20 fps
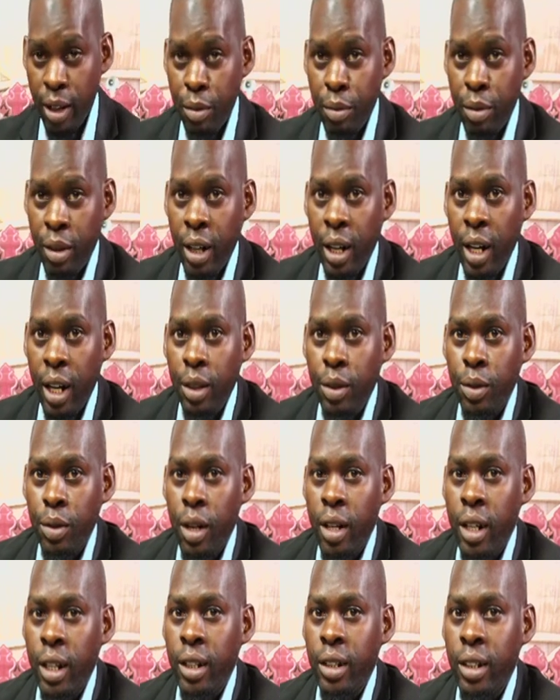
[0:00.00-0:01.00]
barakatuh.
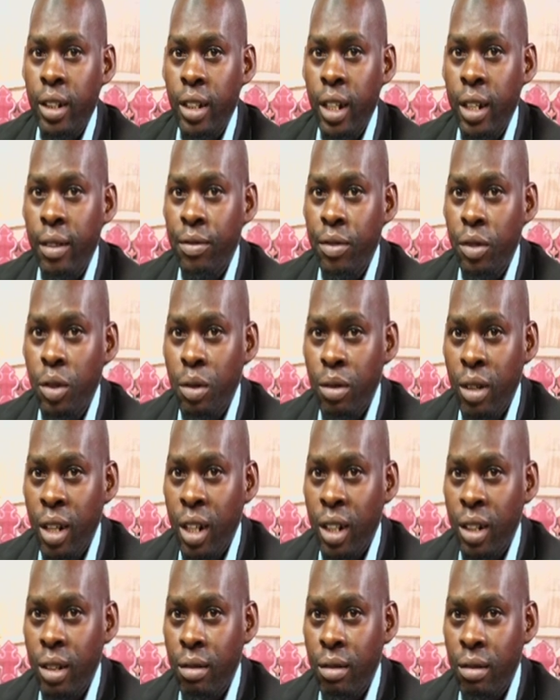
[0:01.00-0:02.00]
Dear viewer,
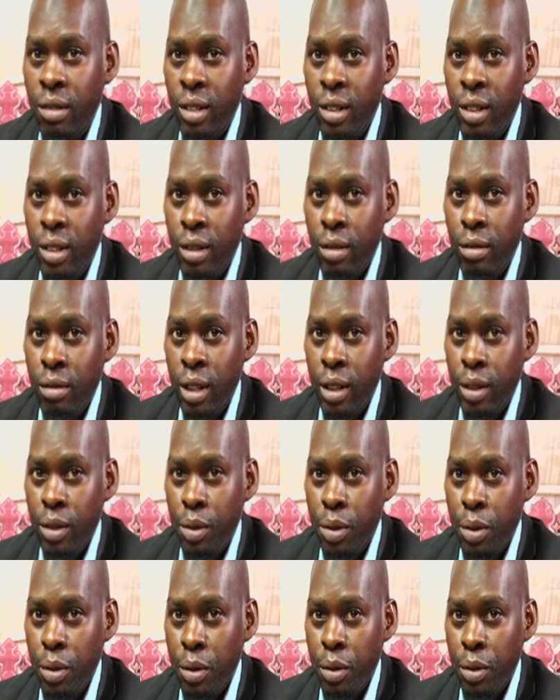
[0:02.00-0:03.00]
we want
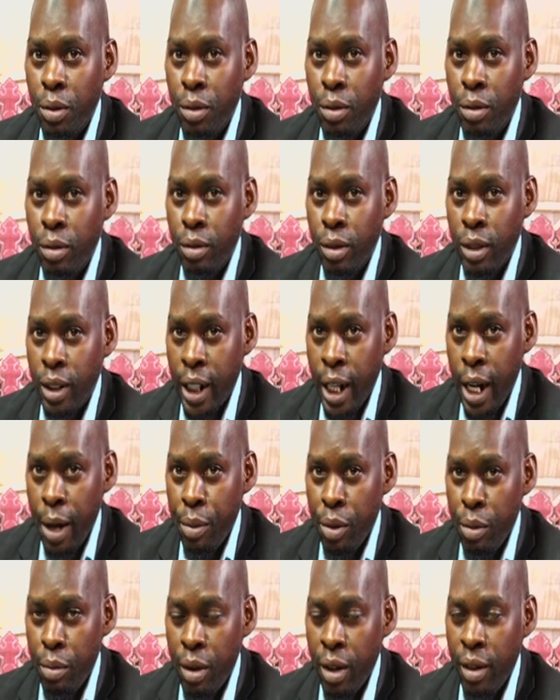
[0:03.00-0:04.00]
to welcome you
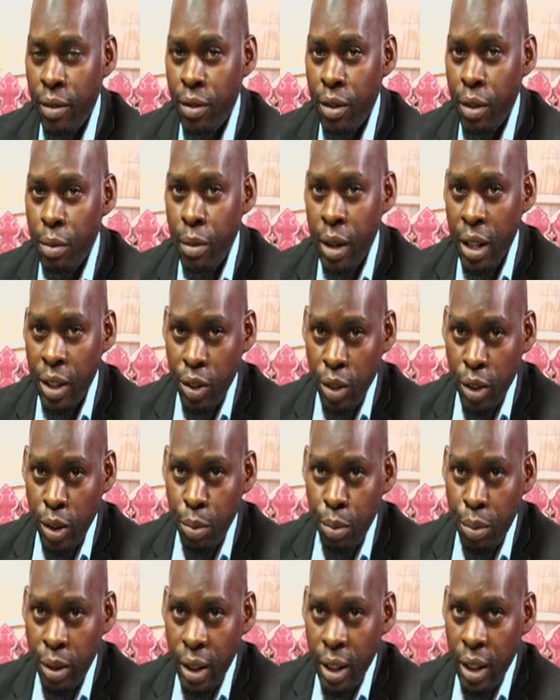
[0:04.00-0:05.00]
back from the short
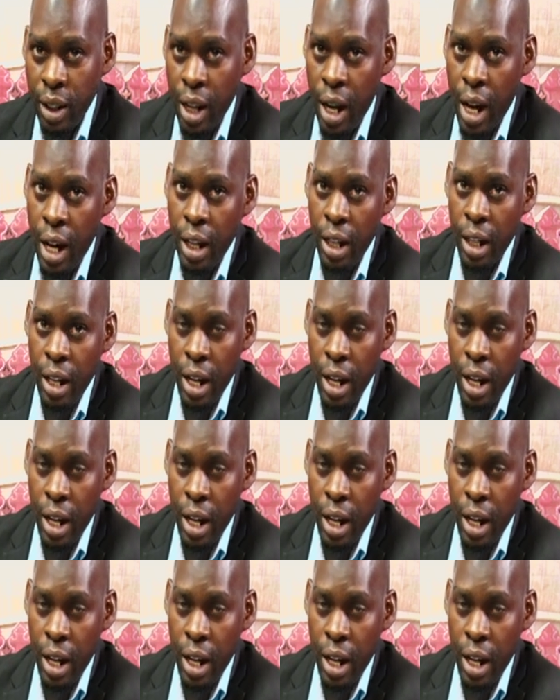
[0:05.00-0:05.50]
break and